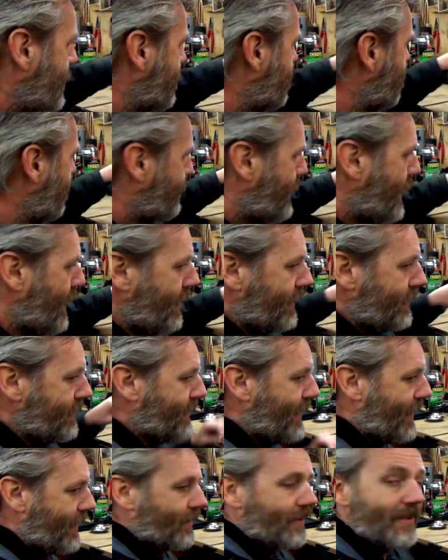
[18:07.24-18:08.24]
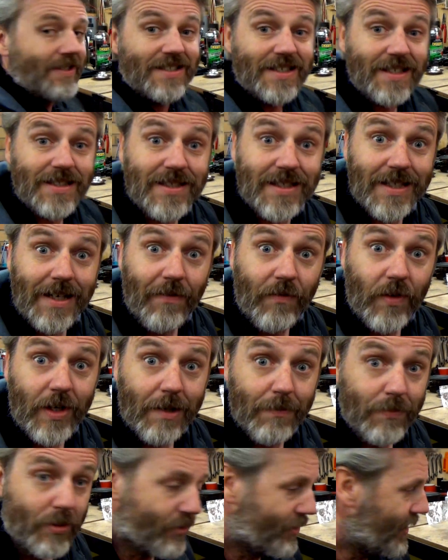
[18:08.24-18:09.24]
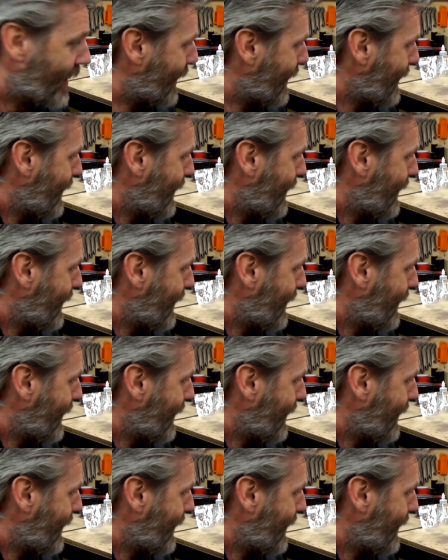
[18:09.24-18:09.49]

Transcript: I suppose. Hang on, let's just see if we can put that